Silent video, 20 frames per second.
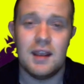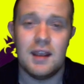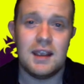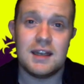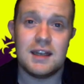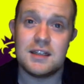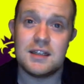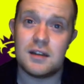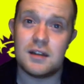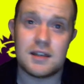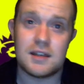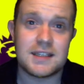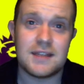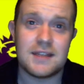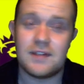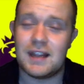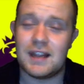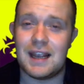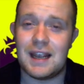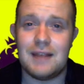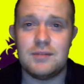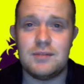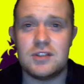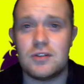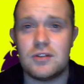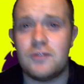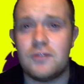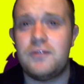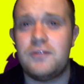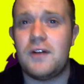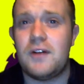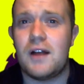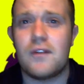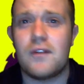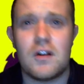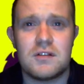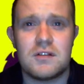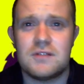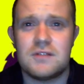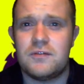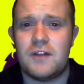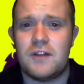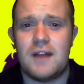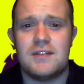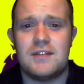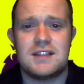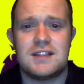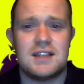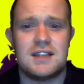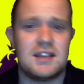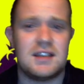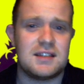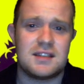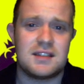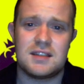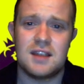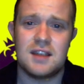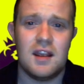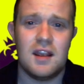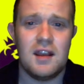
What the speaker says: In his last 7 games, he's got 5 goals and 5 assists.